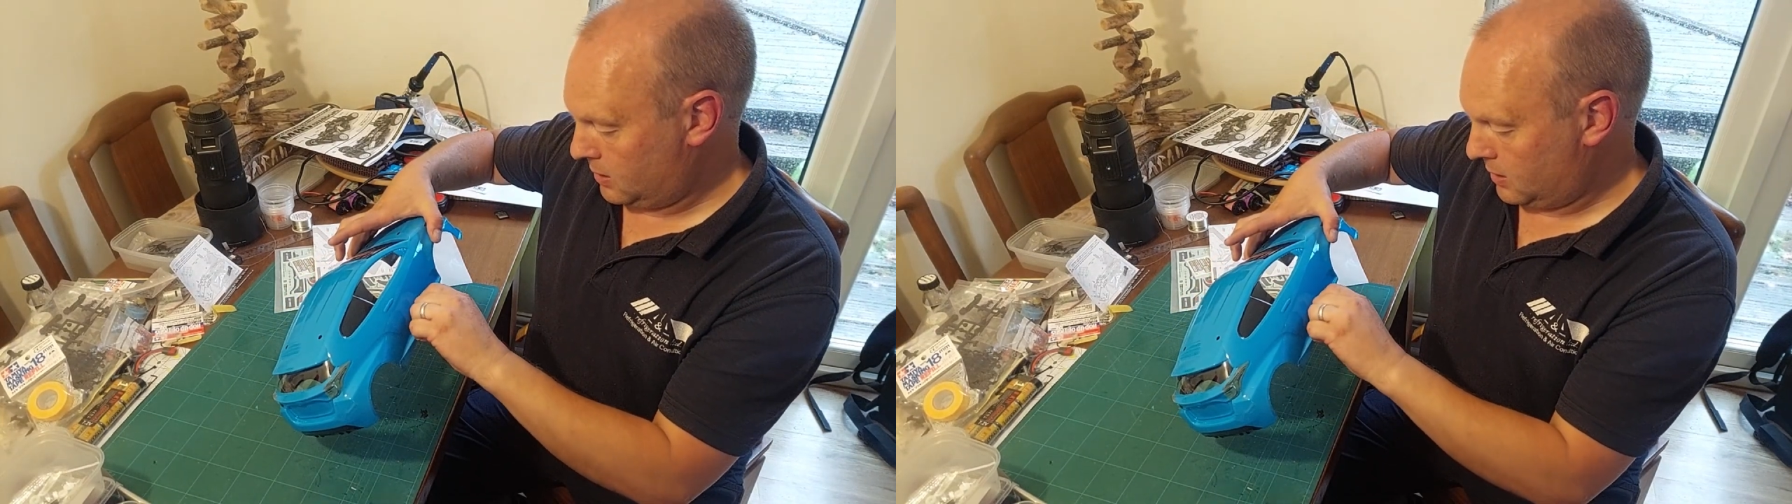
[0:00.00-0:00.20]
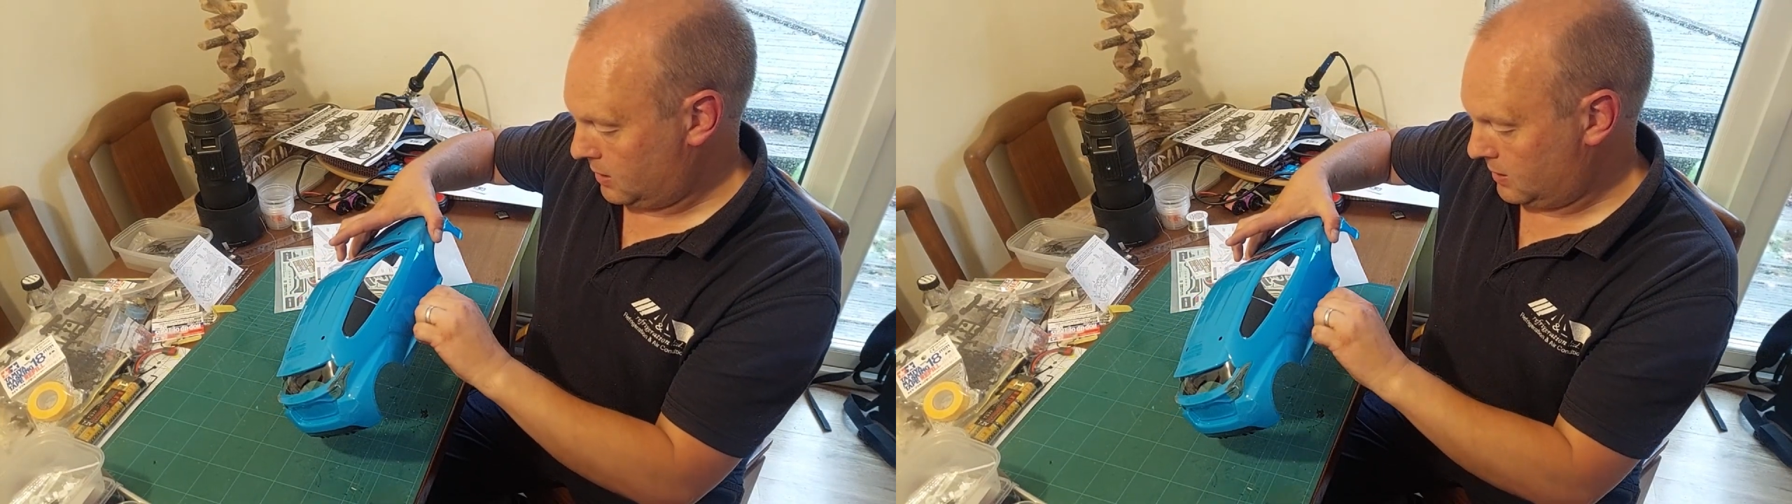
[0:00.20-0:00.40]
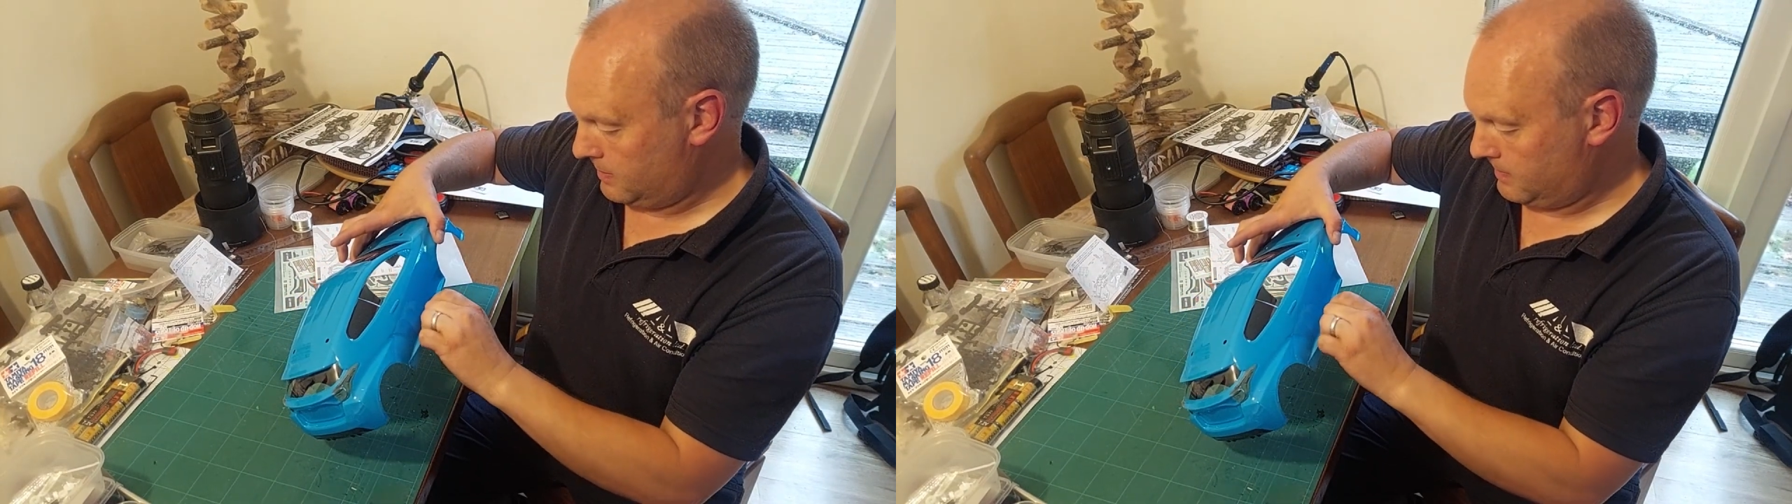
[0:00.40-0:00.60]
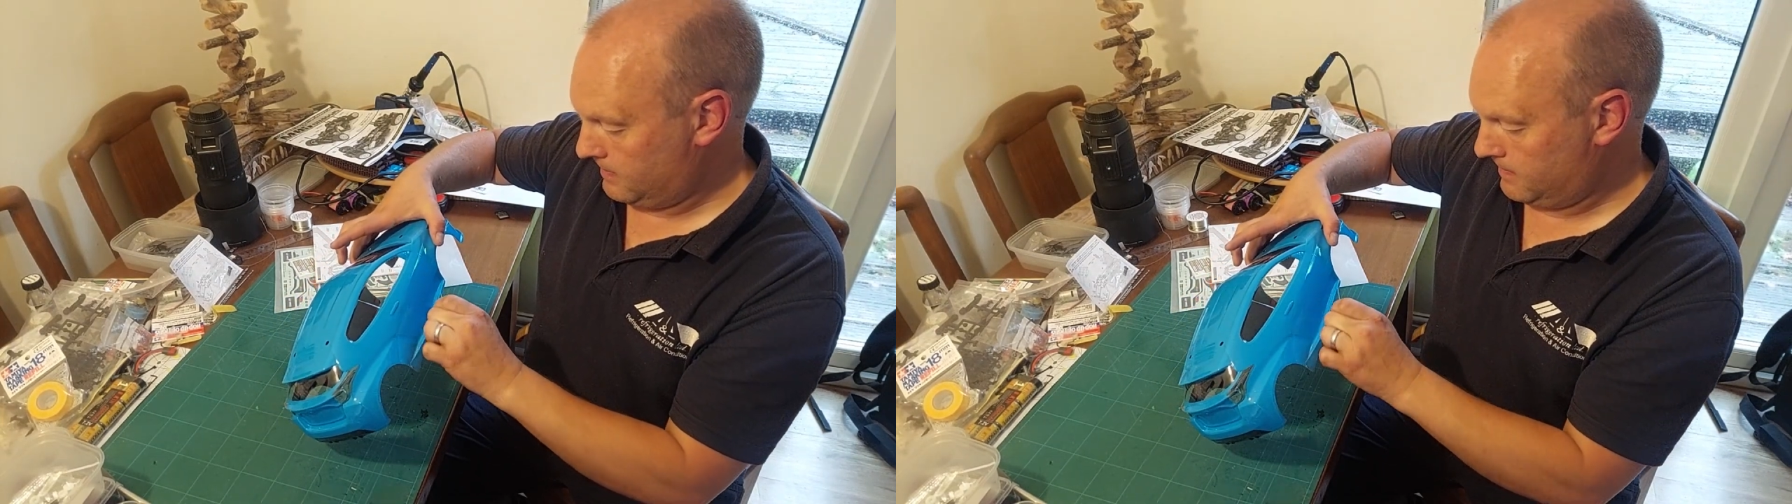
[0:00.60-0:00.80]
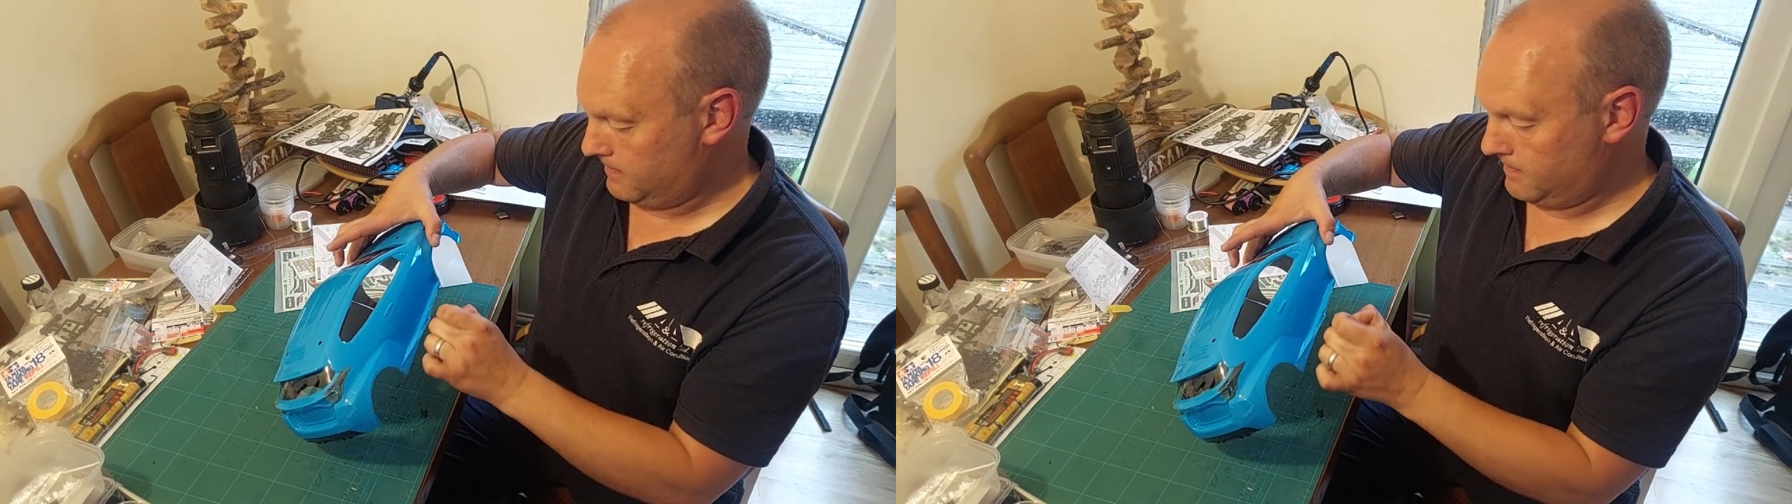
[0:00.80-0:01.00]

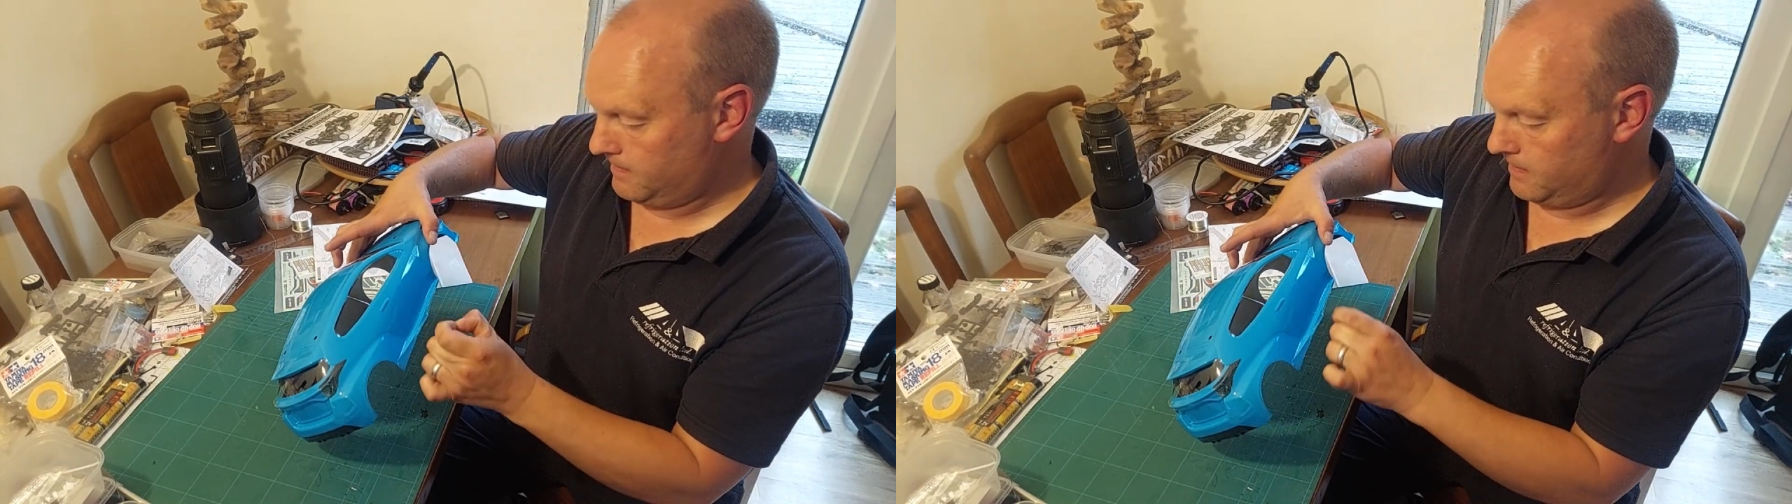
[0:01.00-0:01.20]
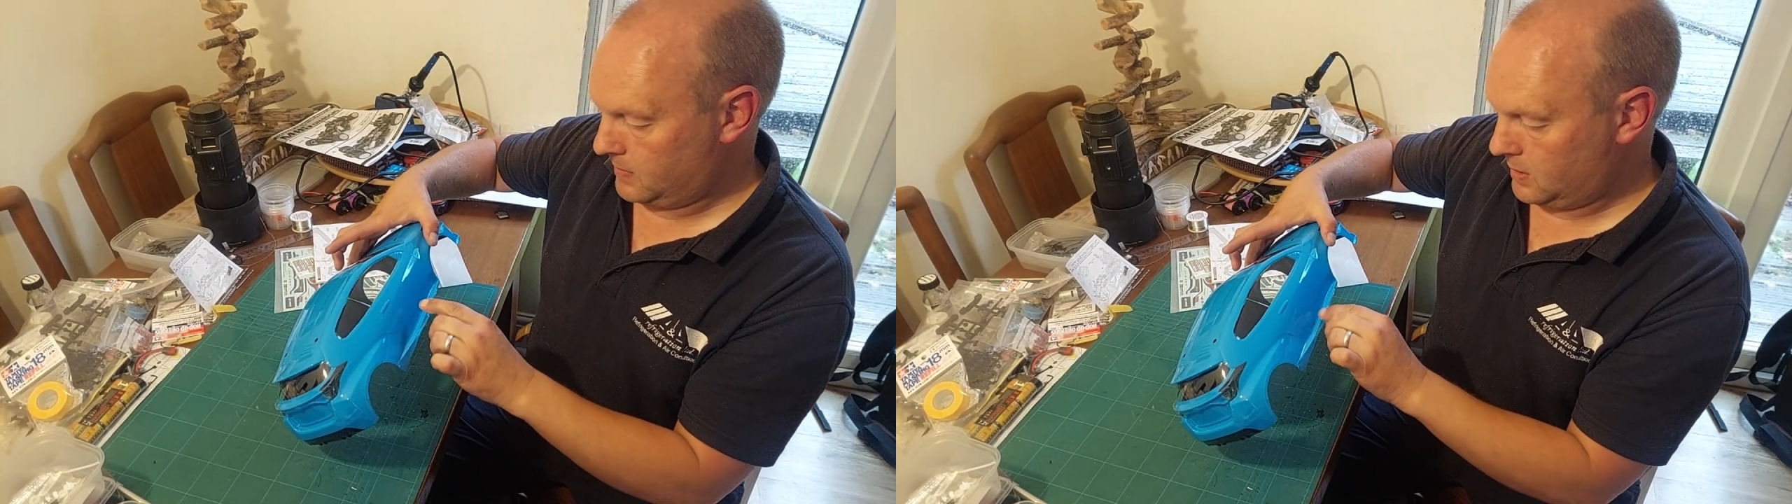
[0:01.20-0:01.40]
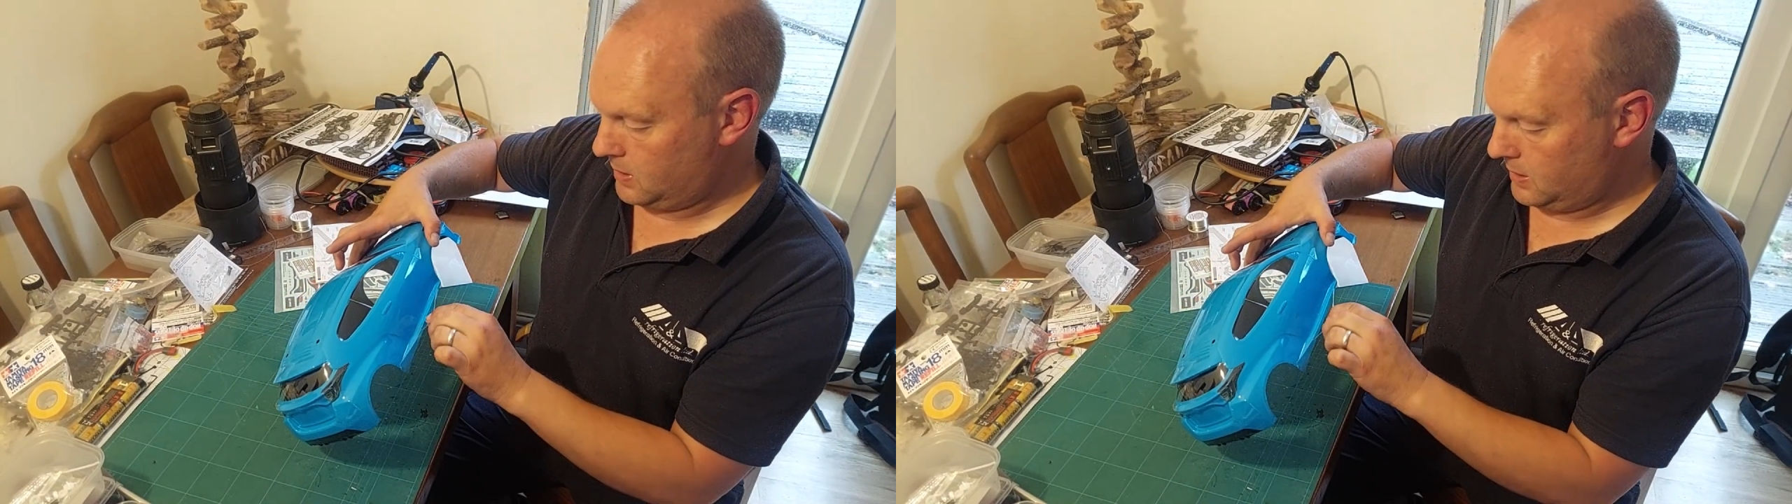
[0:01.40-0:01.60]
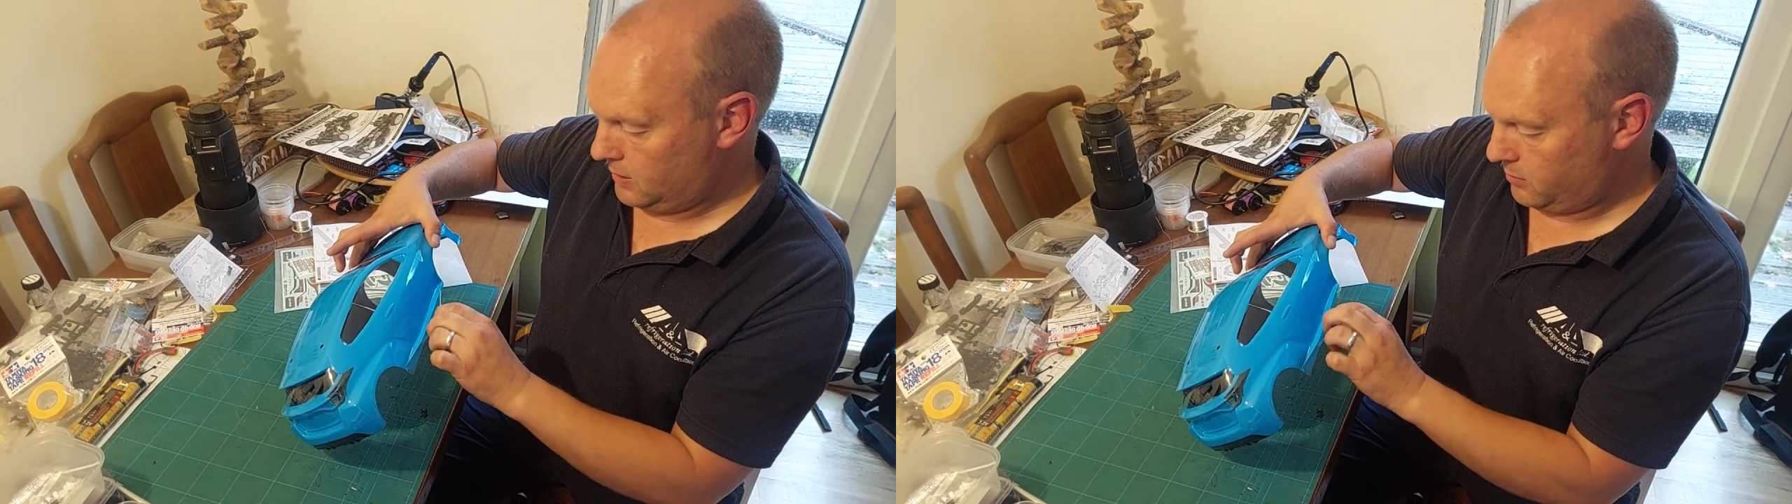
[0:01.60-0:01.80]
Get